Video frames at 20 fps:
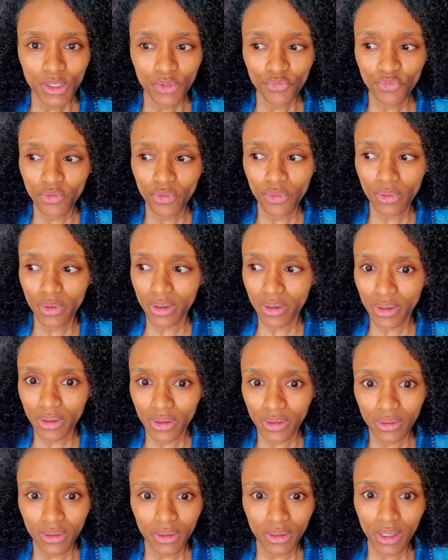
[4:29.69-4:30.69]

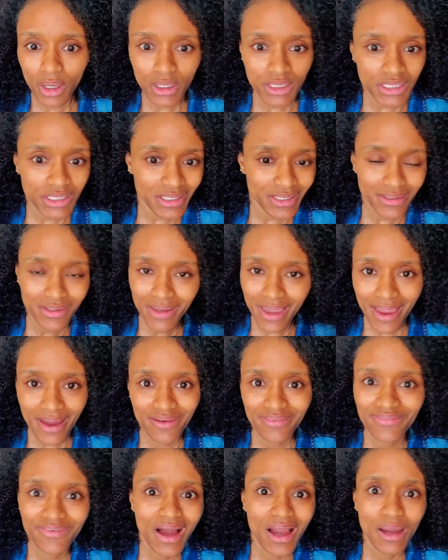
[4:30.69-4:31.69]
for us to
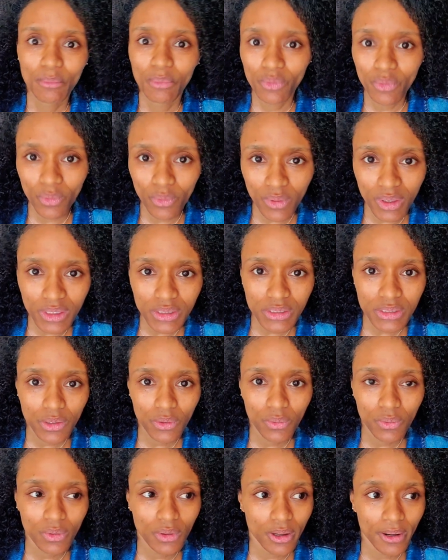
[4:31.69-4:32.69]
have fibroids
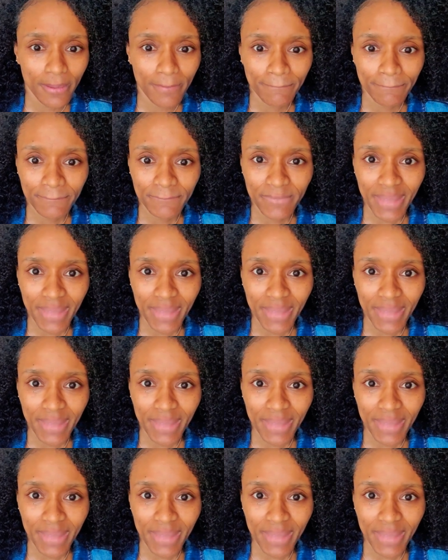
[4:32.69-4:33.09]
or